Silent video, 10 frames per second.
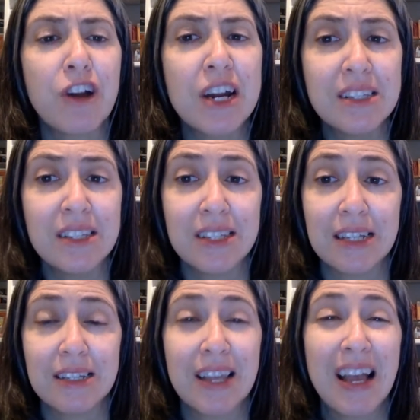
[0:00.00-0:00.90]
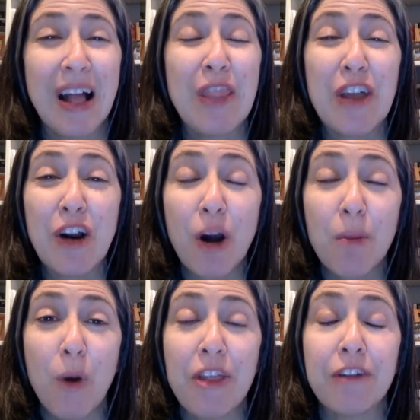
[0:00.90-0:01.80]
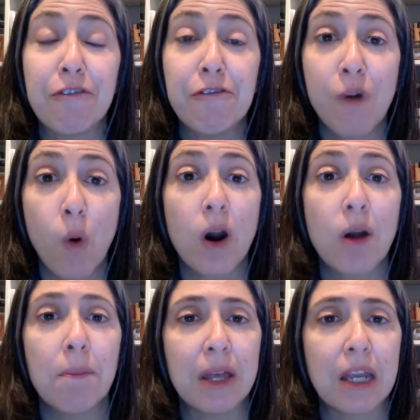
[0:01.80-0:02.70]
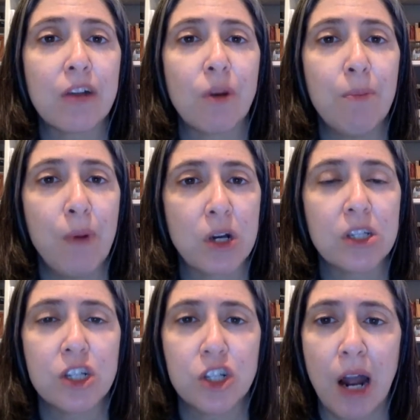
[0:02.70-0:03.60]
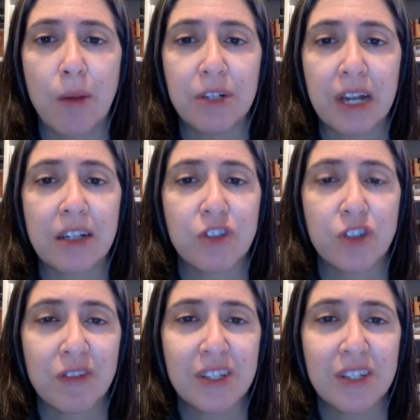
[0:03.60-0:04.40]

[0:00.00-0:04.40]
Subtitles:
For instance, there are more than 4 million reports to Child Protective